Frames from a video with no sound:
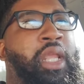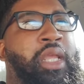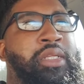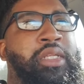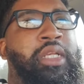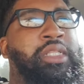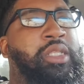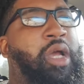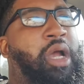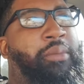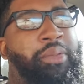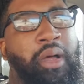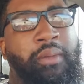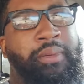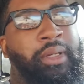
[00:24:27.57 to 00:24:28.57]
and just
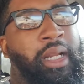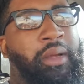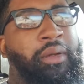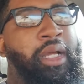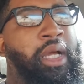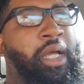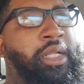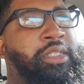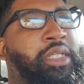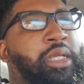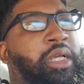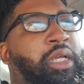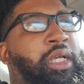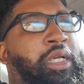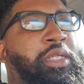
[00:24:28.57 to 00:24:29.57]
start pumping out
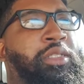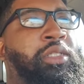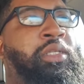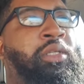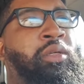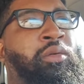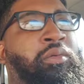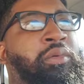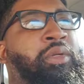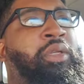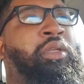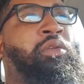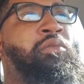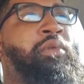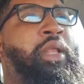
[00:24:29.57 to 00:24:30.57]
content, because
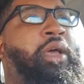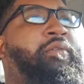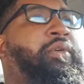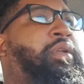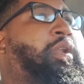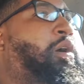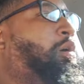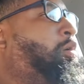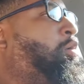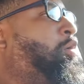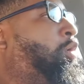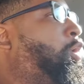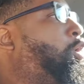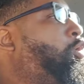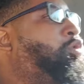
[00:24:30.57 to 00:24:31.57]
you never know
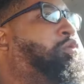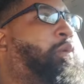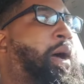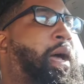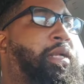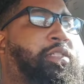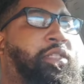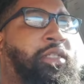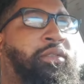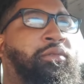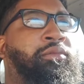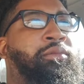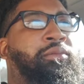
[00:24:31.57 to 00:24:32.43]
who's watching.